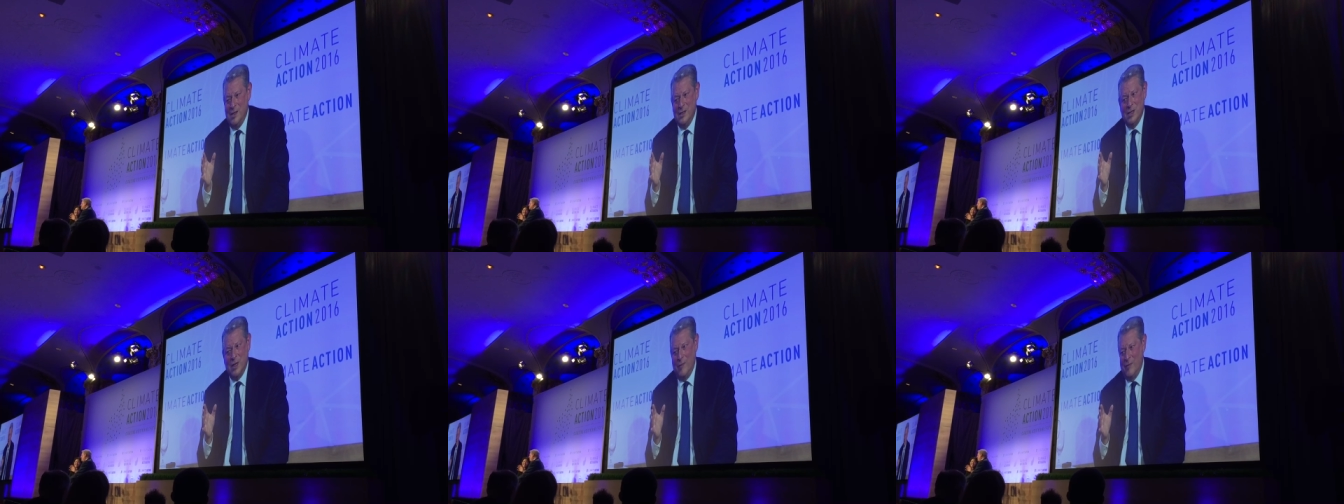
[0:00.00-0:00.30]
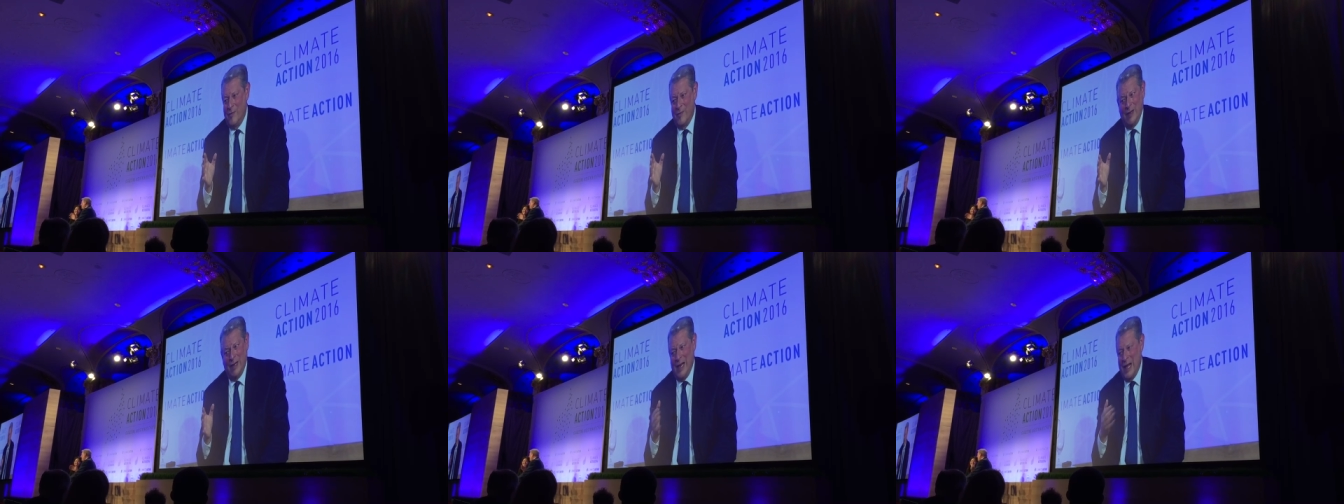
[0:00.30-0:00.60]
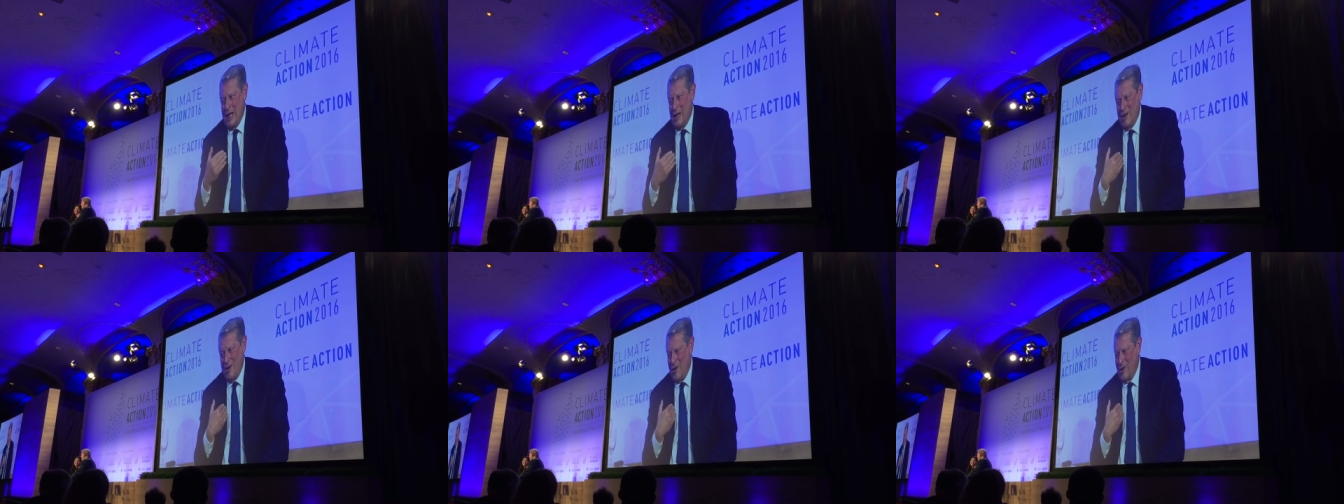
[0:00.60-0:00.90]
some of them a
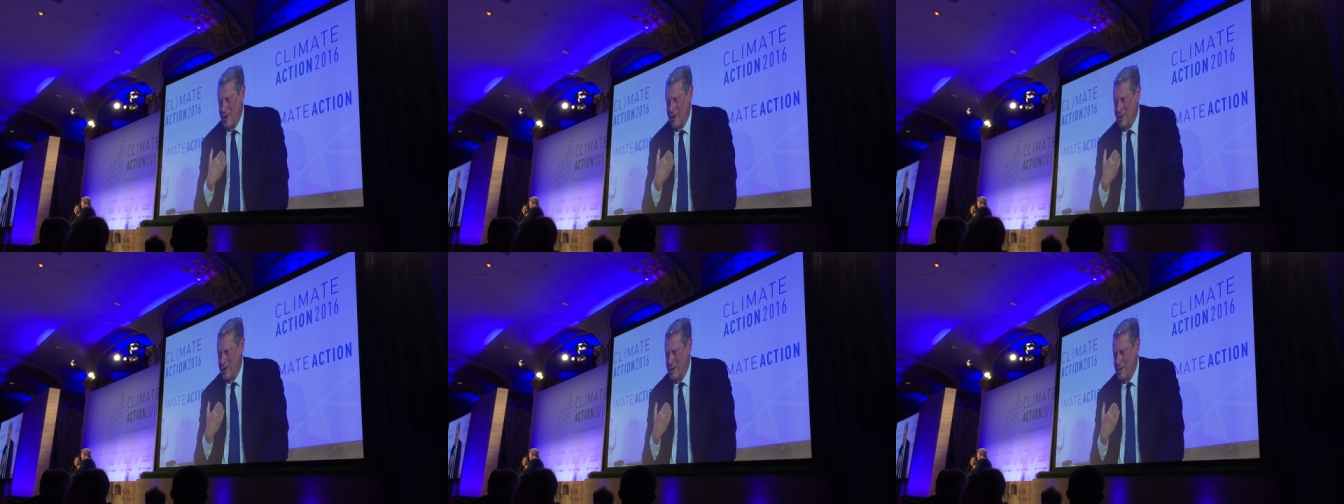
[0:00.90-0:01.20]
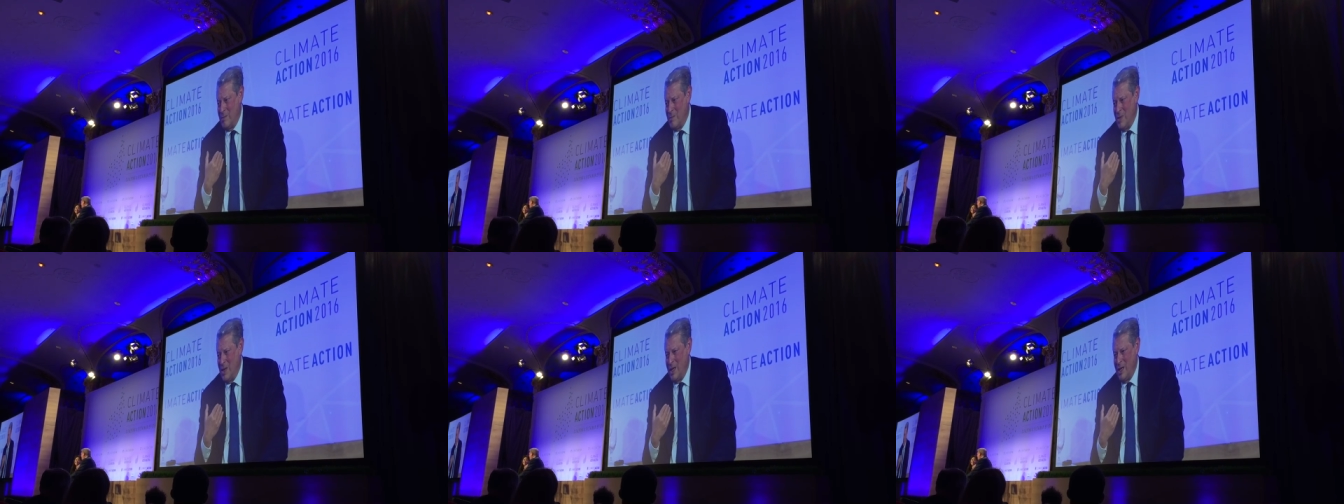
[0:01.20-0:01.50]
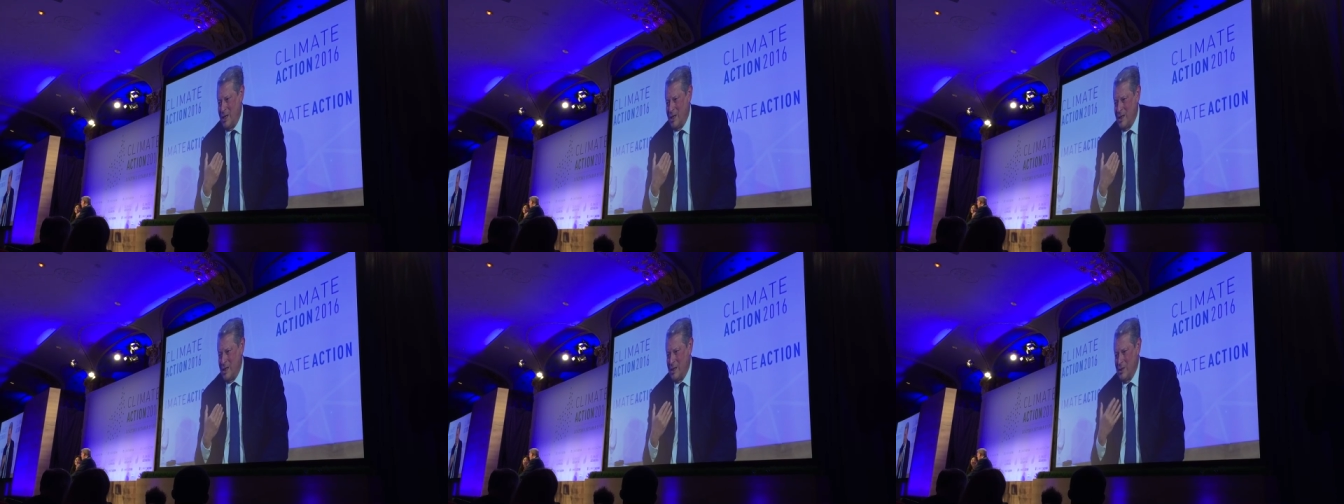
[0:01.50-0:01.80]
lot longer than
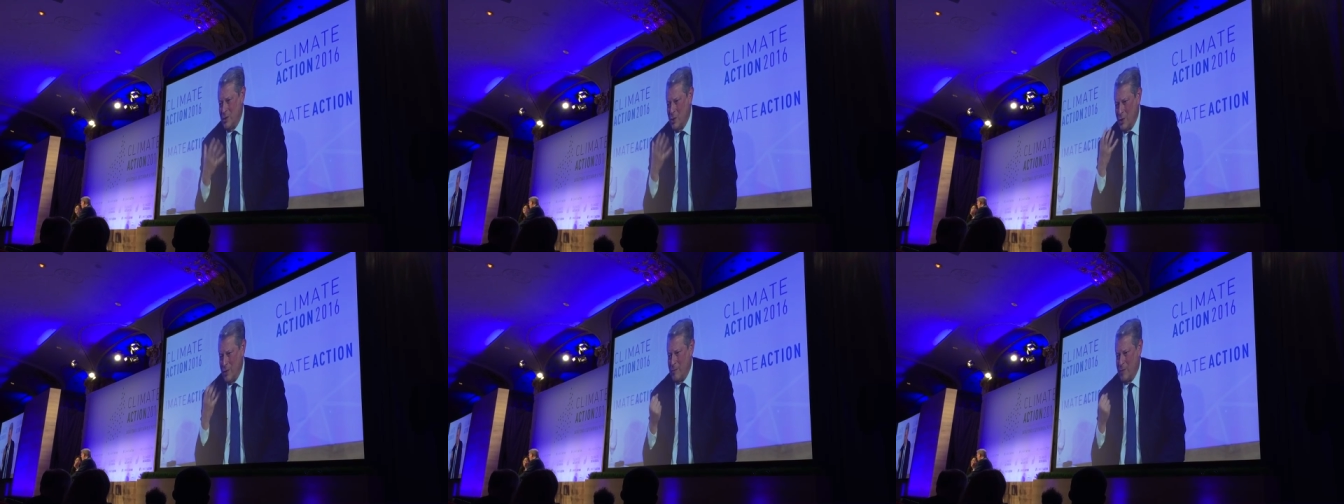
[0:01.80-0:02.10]
me who